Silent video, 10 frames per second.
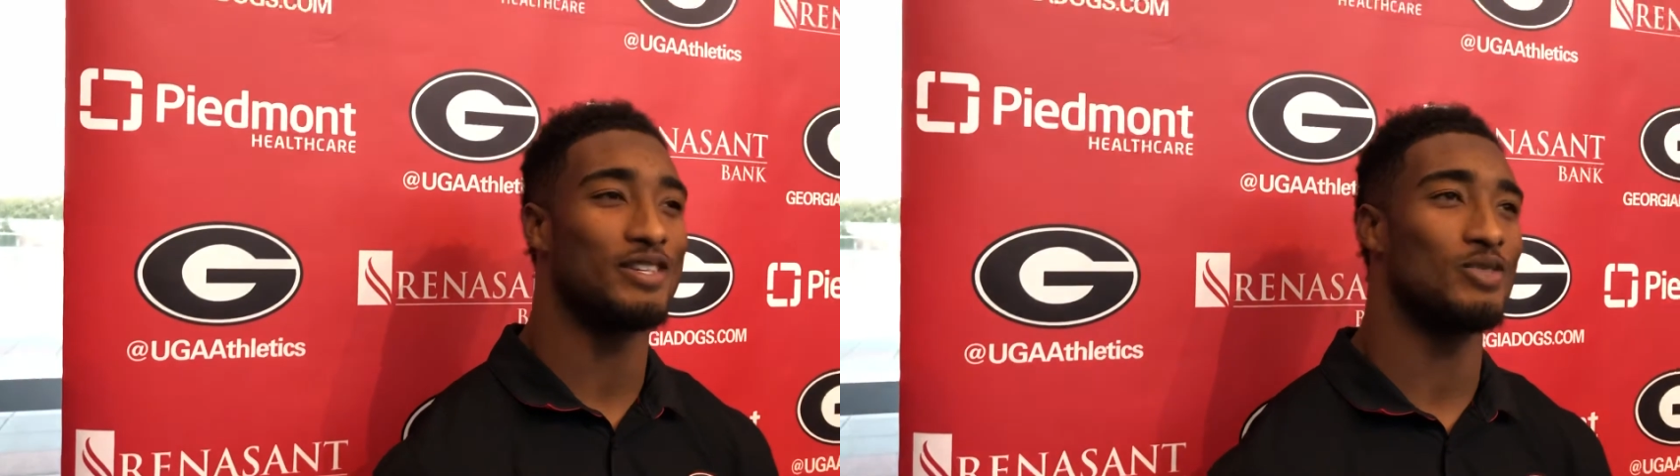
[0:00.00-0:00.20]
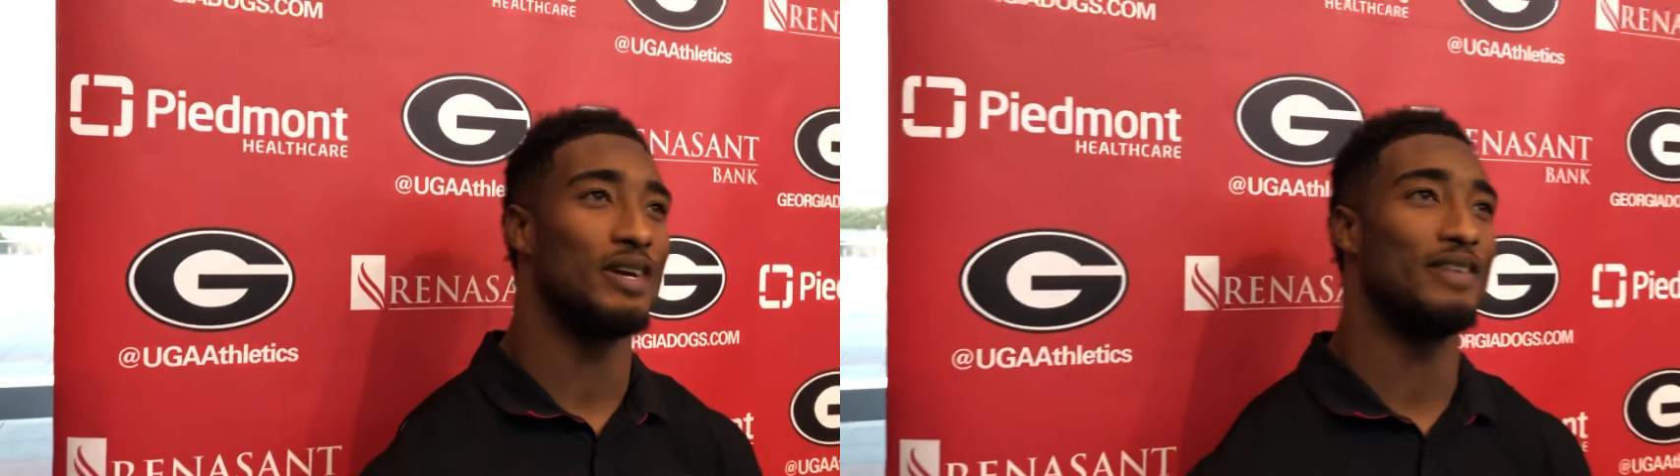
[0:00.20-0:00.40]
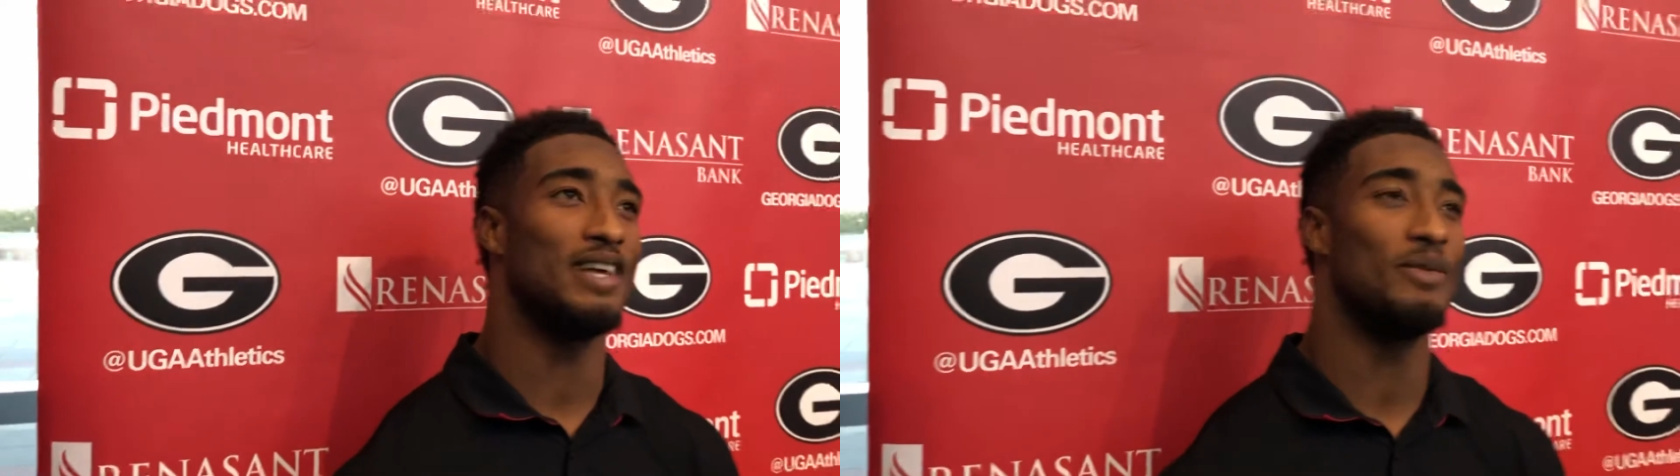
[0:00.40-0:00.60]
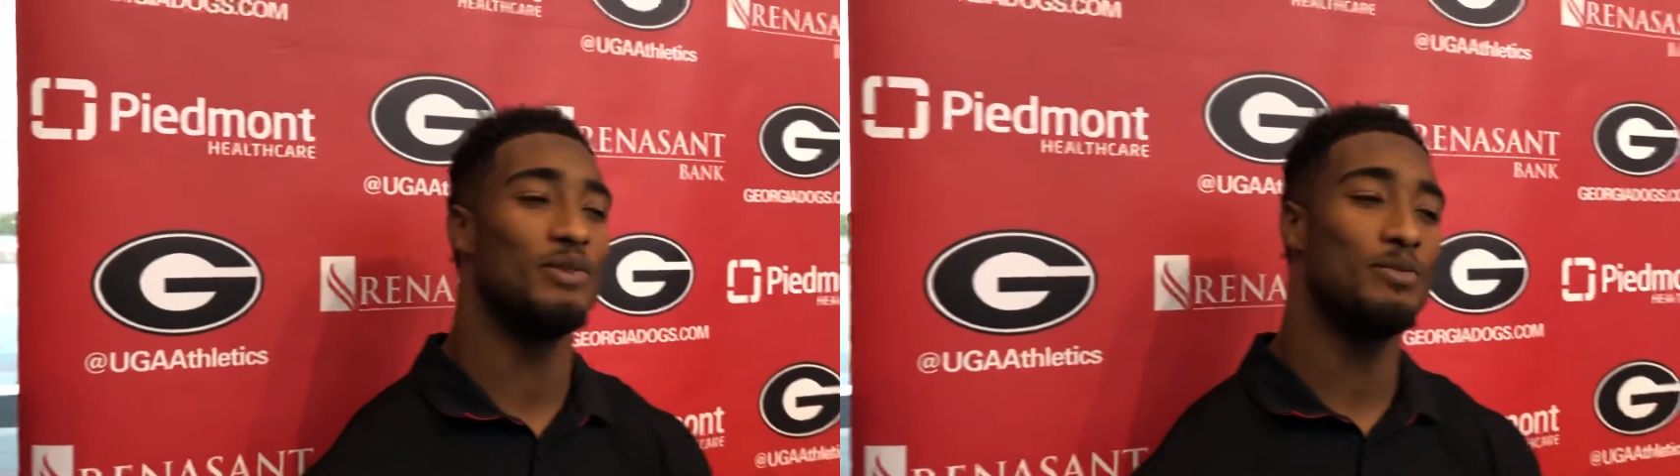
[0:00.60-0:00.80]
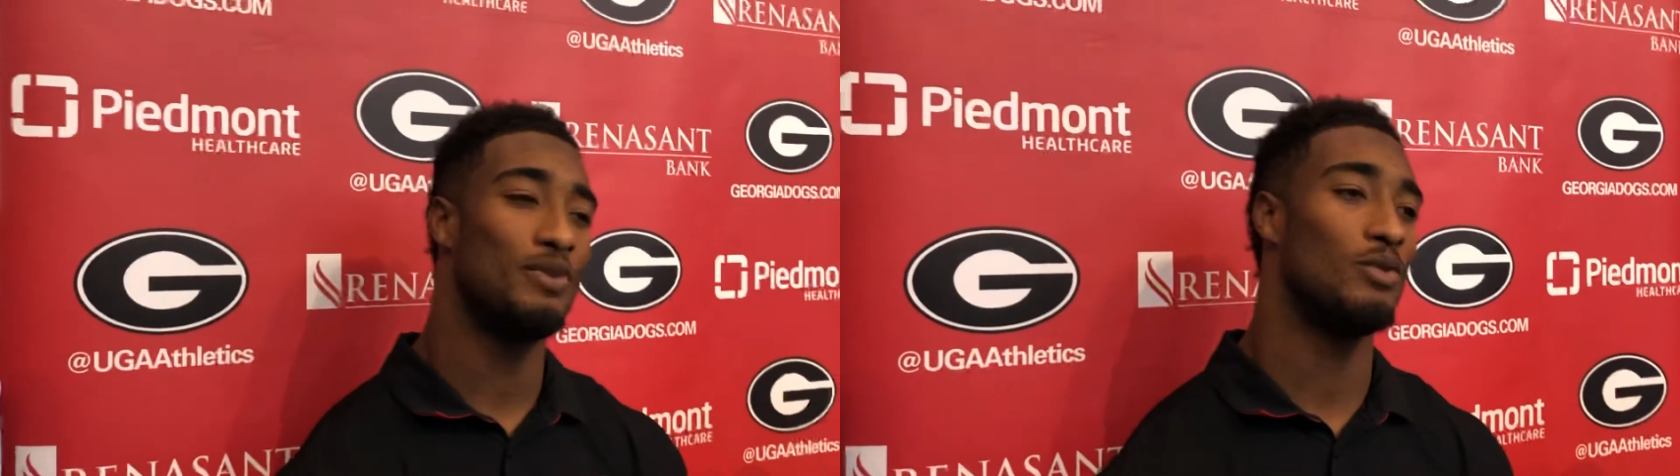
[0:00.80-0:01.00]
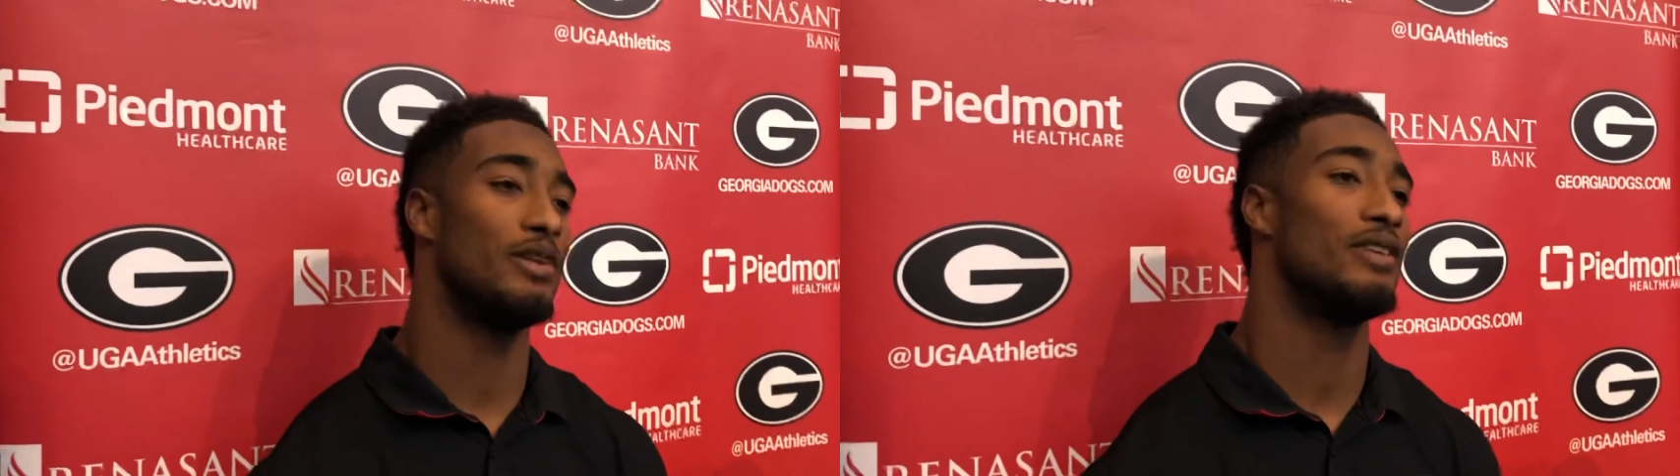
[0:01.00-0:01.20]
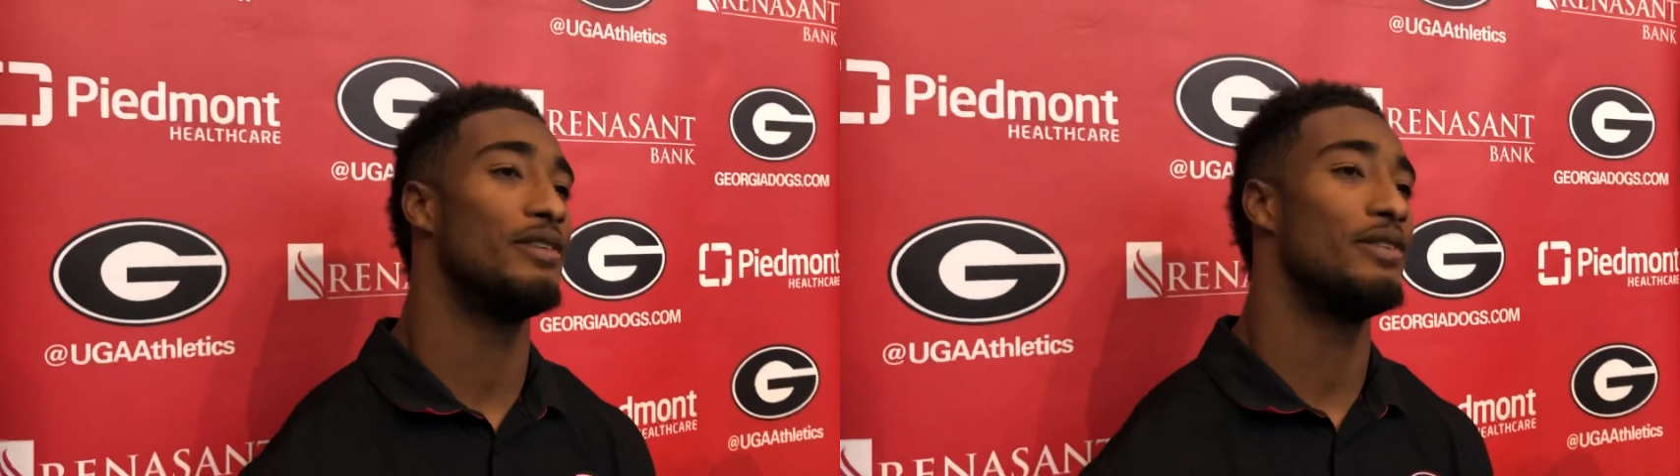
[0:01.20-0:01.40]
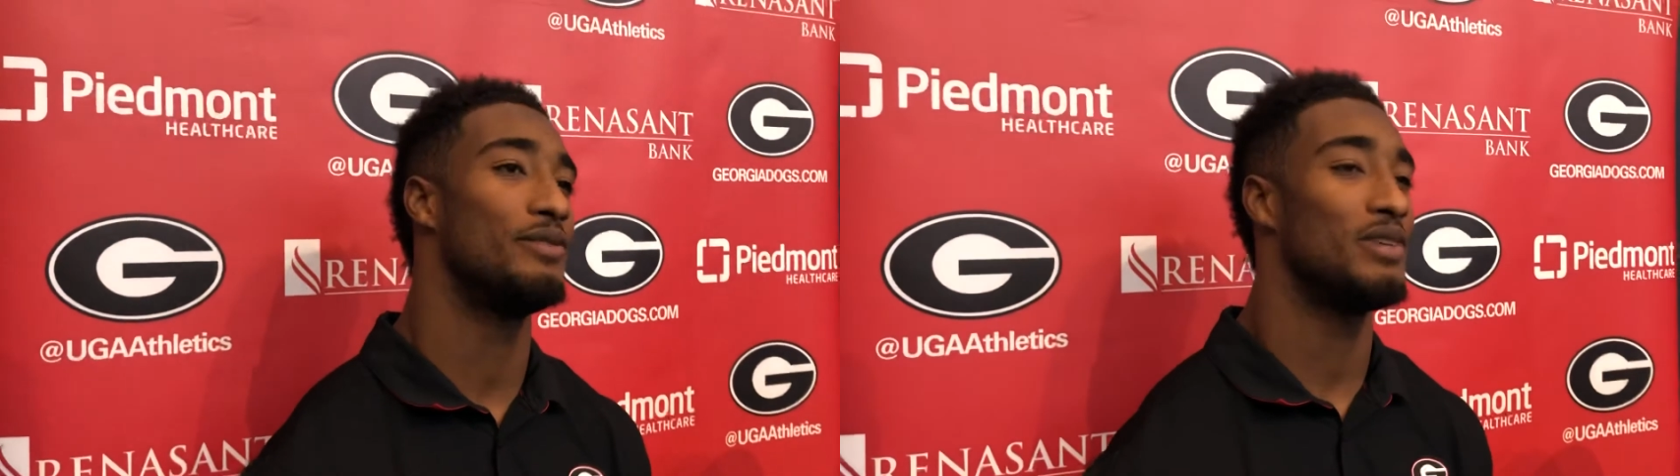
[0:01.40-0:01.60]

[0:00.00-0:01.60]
suit every day. When you put one on,